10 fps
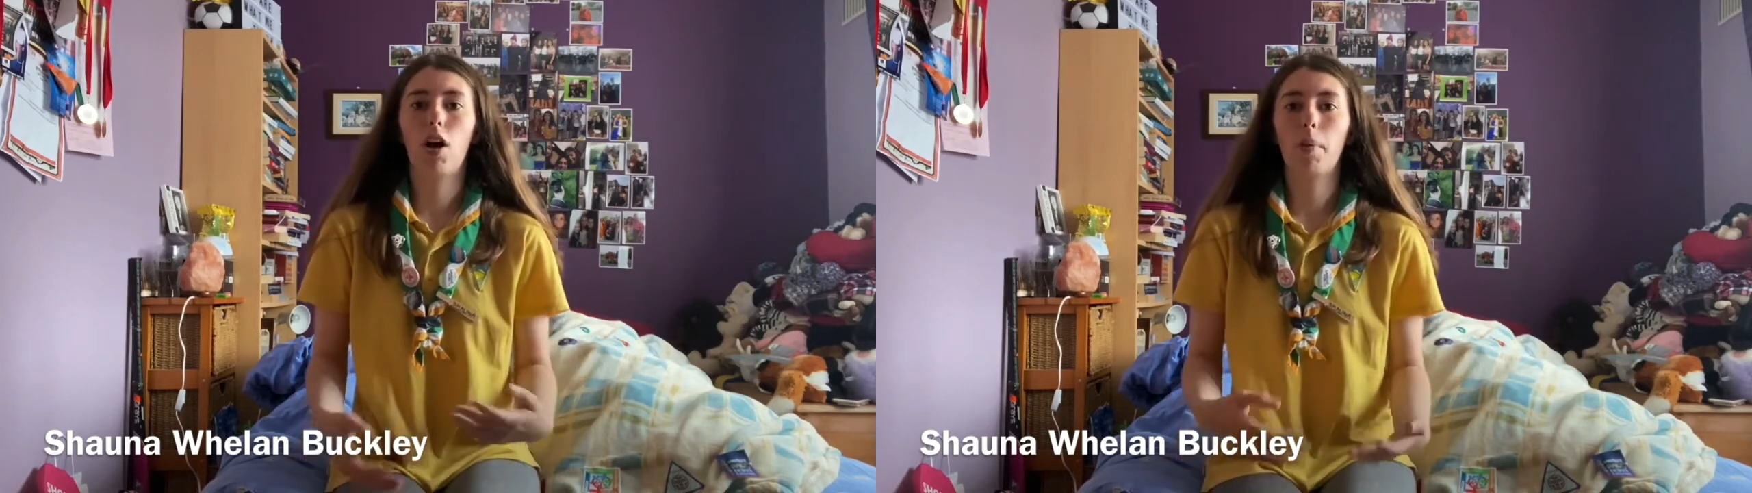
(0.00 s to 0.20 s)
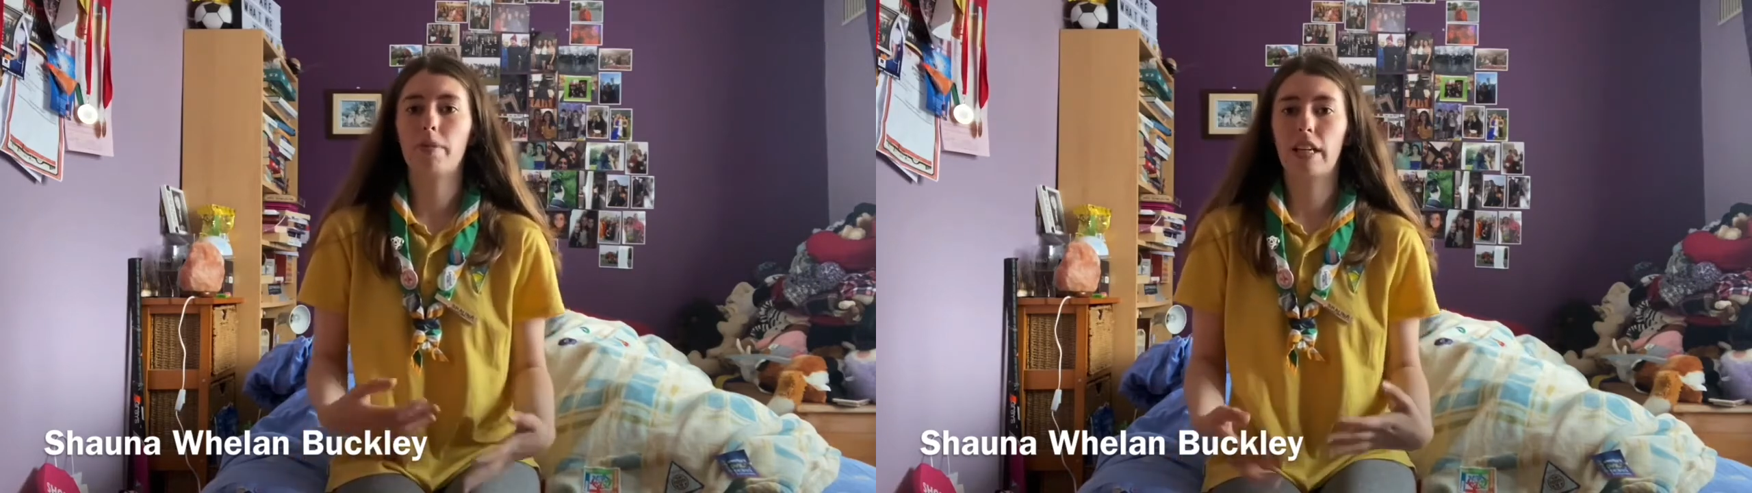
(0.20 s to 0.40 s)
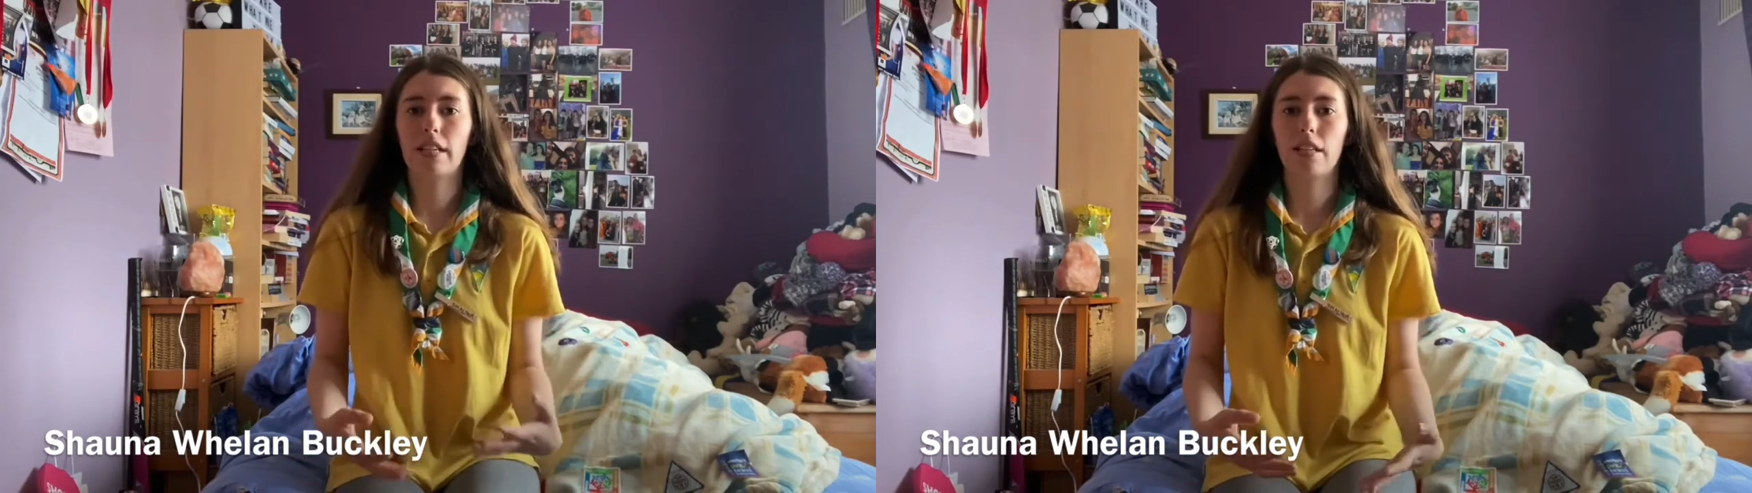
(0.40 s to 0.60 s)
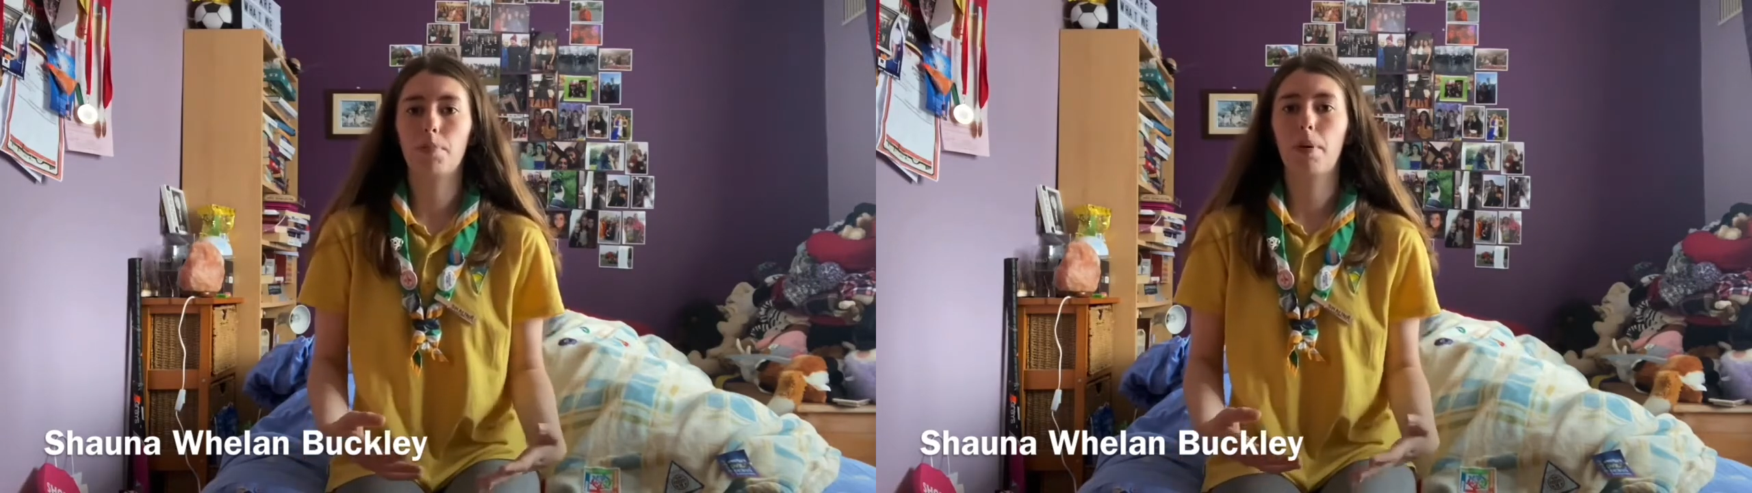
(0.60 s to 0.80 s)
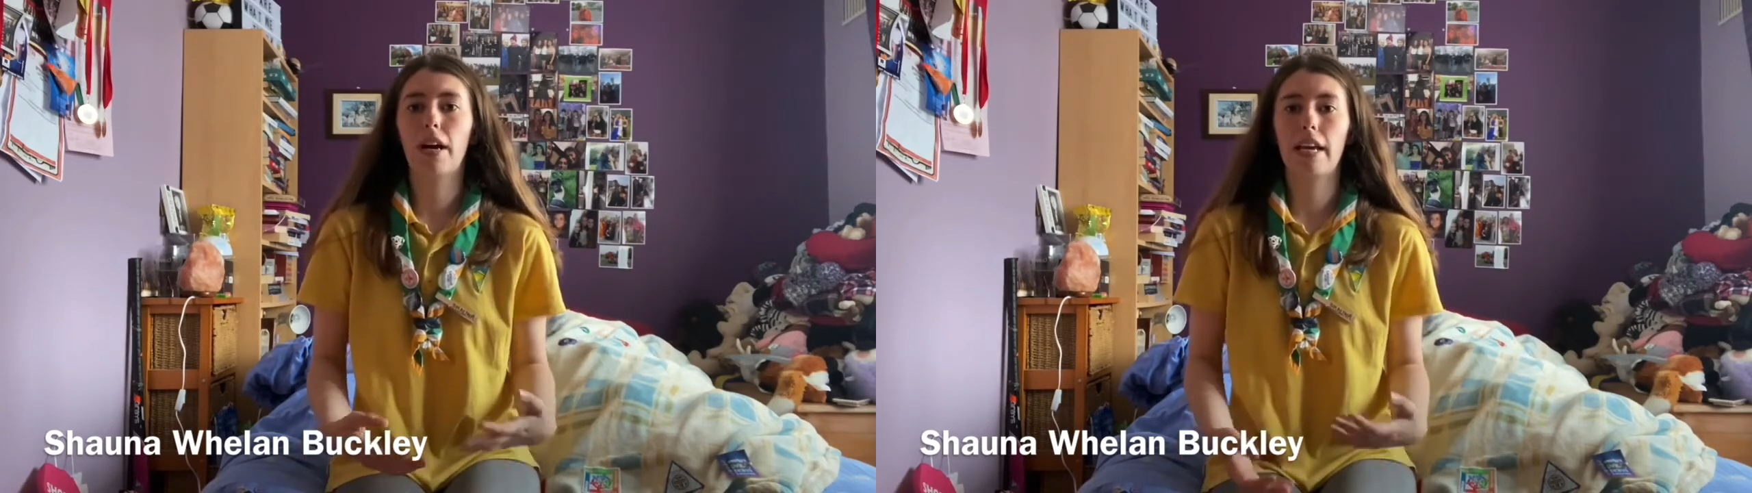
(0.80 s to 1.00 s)
all
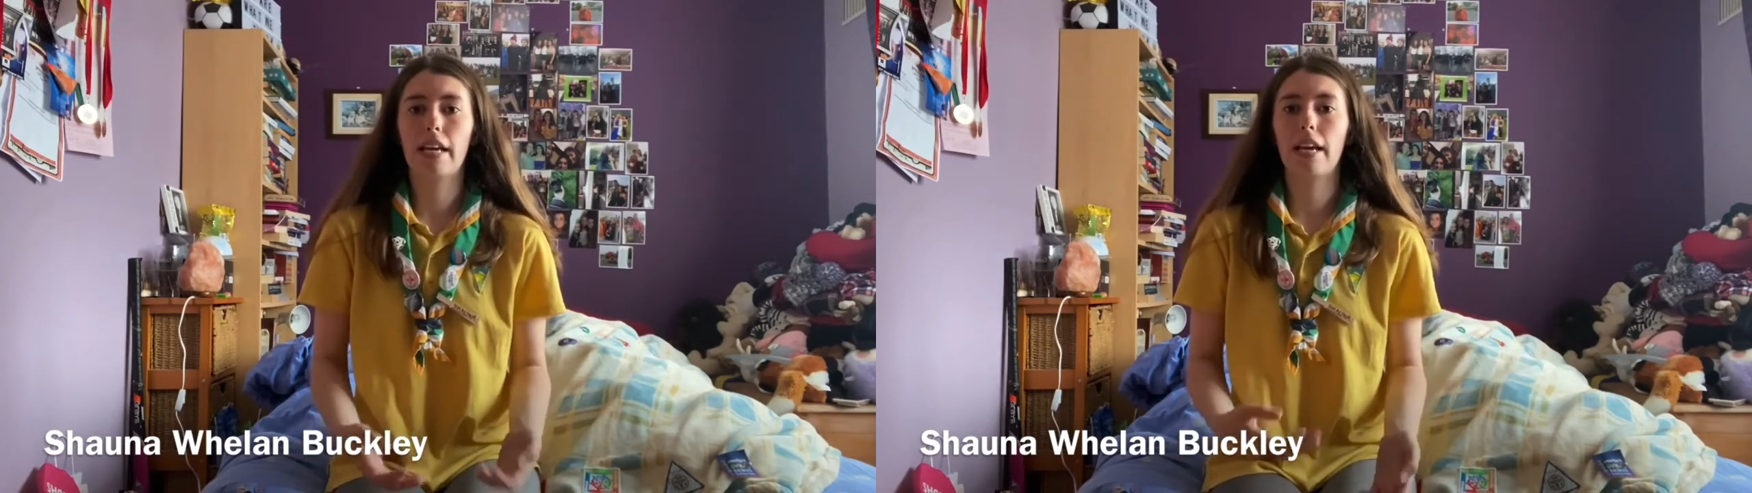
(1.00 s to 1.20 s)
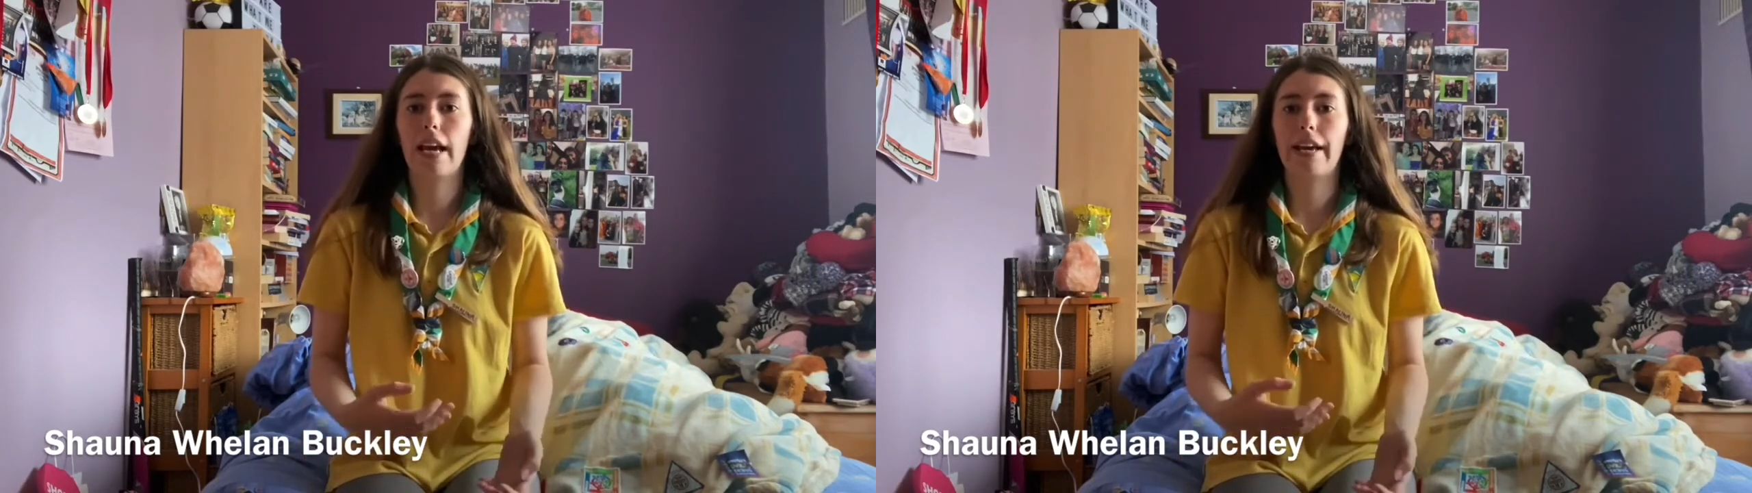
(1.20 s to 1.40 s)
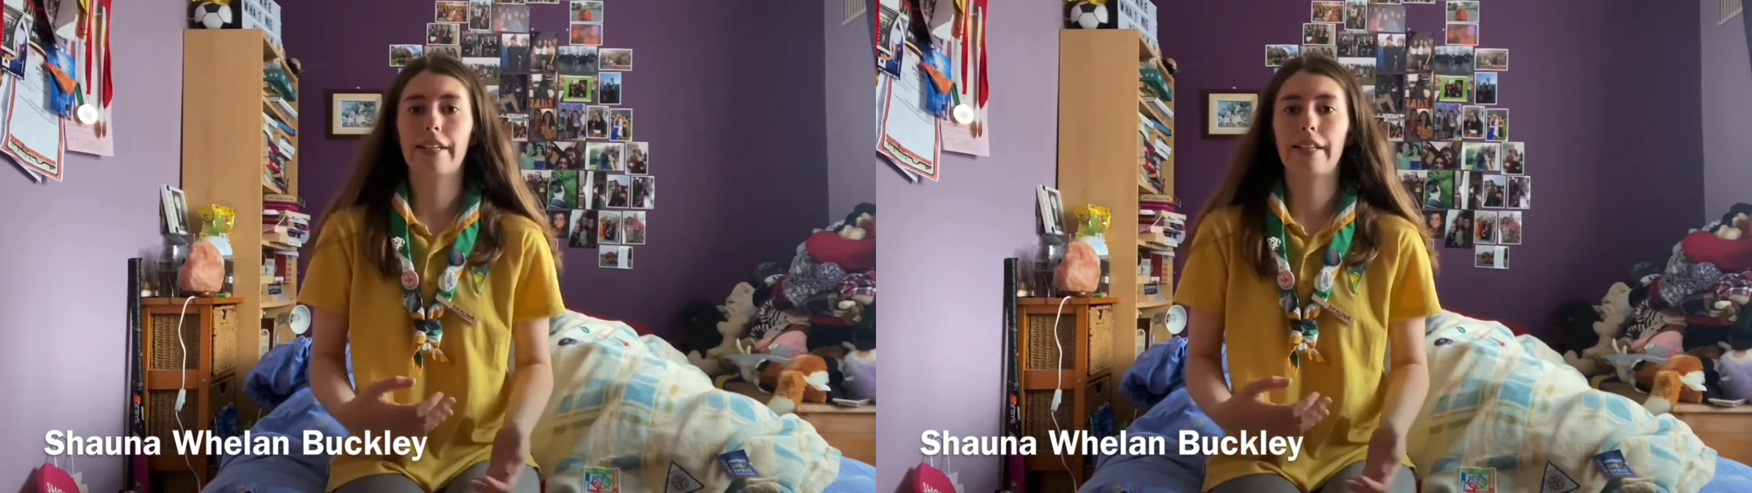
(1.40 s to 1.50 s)
presented by